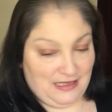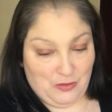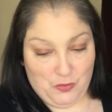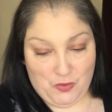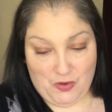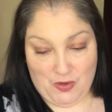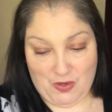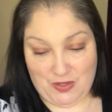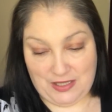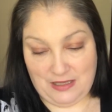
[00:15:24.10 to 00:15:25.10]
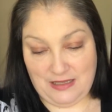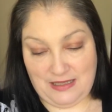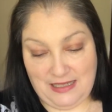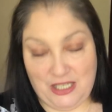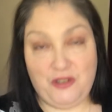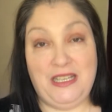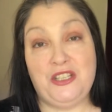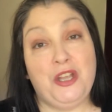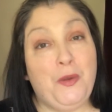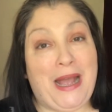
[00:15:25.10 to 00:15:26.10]
was literally
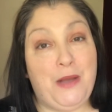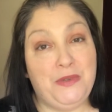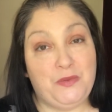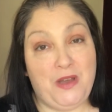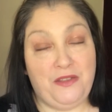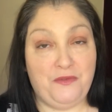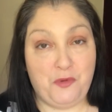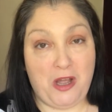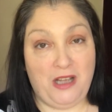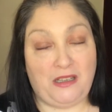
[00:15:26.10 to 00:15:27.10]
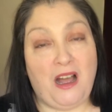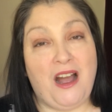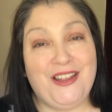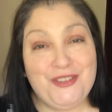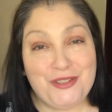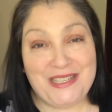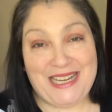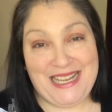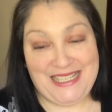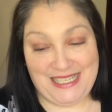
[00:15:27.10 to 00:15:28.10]
2 hours worth of work,
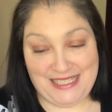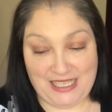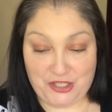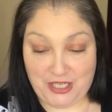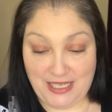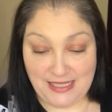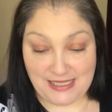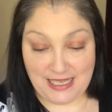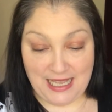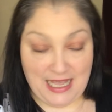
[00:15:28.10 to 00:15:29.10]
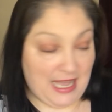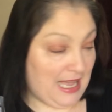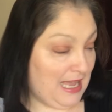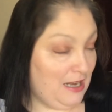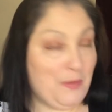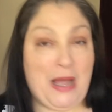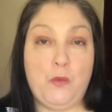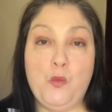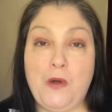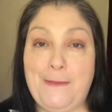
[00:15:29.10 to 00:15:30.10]
180 stitches, and I'm at
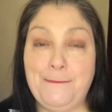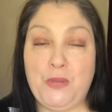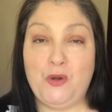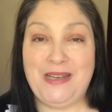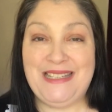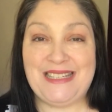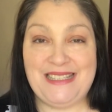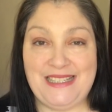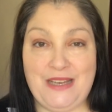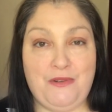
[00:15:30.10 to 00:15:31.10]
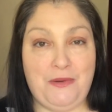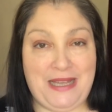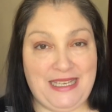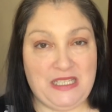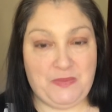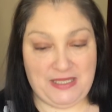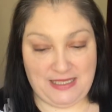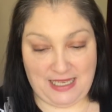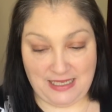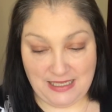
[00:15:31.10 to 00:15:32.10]

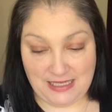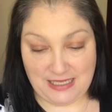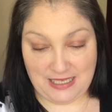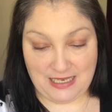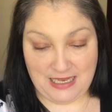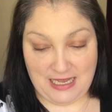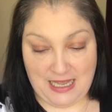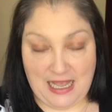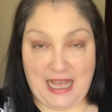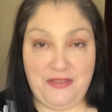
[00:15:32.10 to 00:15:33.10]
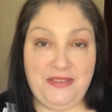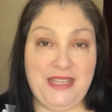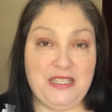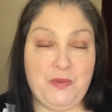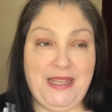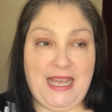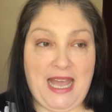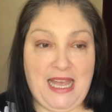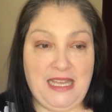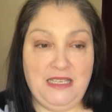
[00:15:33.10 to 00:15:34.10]
1.08%. And this
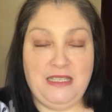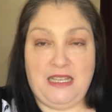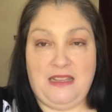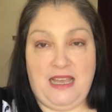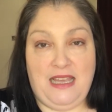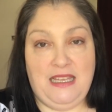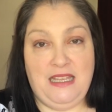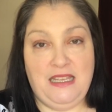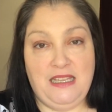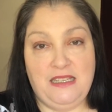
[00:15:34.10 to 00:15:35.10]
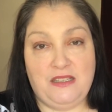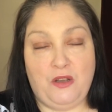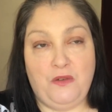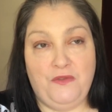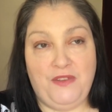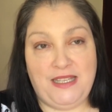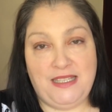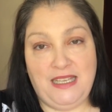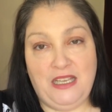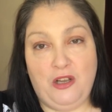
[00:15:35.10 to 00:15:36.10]
weekend there is
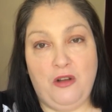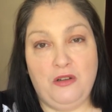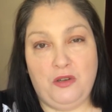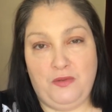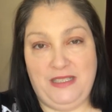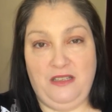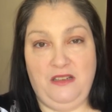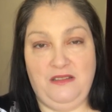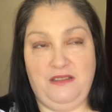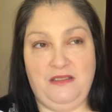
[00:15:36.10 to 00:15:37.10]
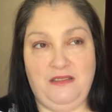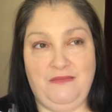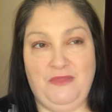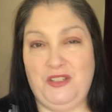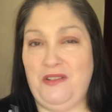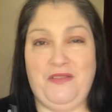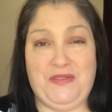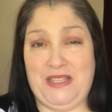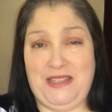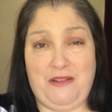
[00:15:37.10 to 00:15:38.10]
Confetti Conquistadors, I don't know if I've
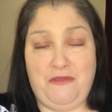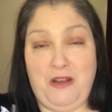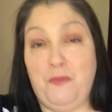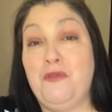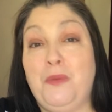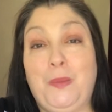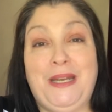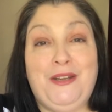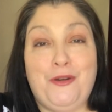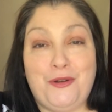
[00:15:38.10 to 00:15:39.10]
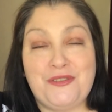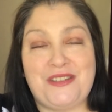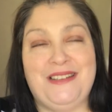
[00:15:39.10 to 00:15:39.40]
said that right, probably not,